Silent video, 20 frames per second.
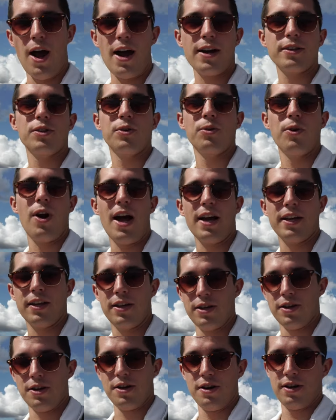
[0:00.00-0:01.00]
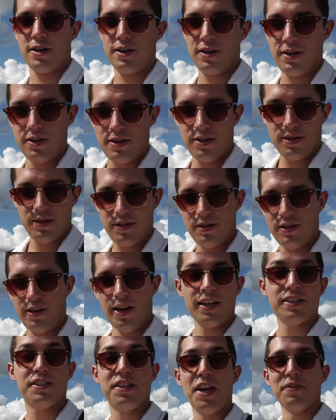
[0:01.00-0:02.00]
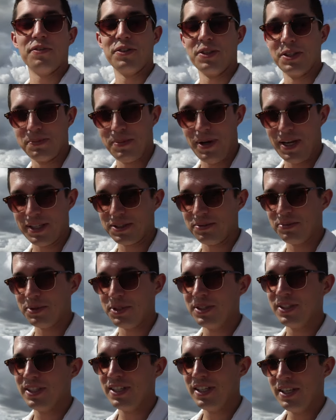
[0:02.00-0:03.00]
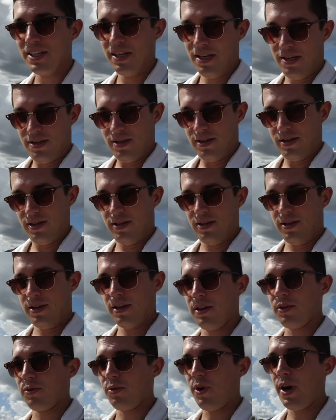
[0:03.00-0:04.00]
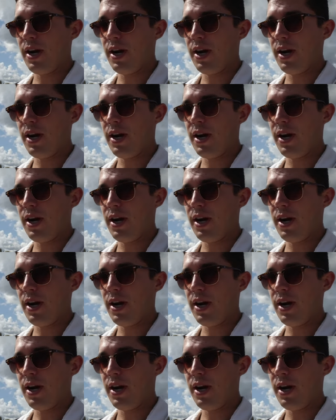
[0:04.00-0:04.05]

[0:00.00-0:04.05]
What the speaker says: rock to rock here as safely as possible. Getting